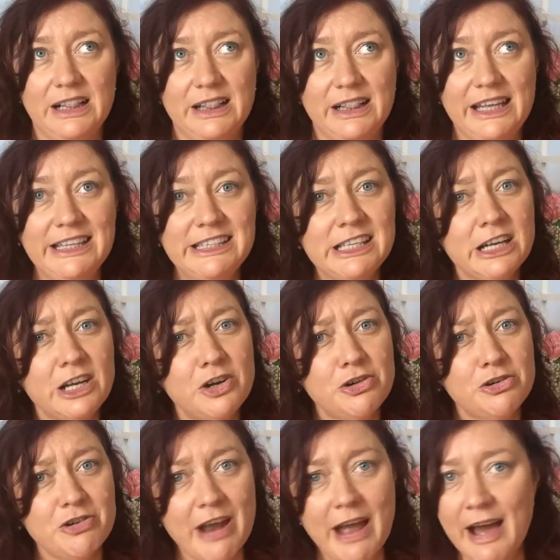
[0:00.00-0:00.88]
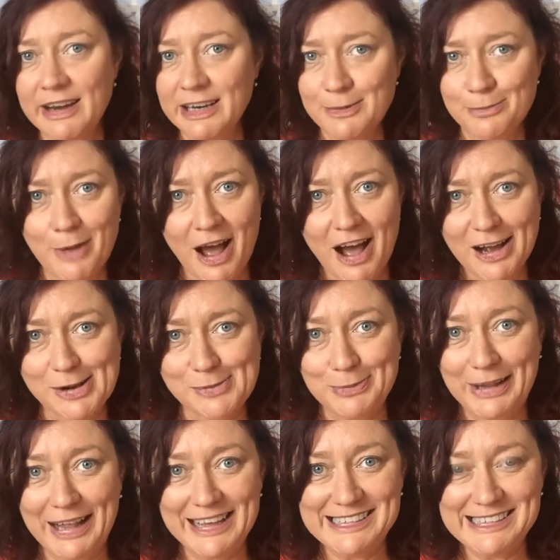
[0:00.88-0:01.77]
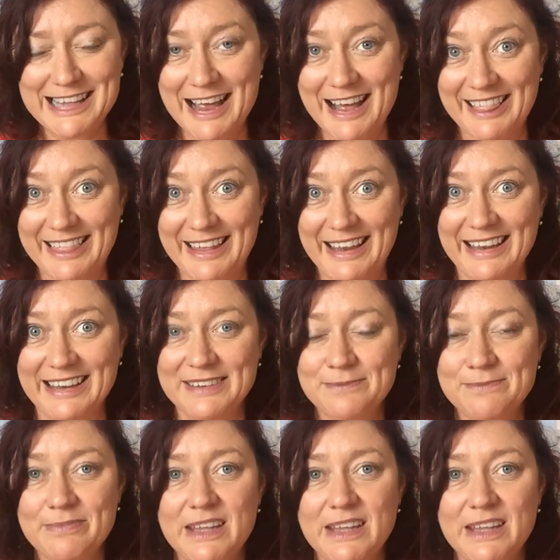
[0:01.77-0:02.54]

It's a crowded marketplace out there.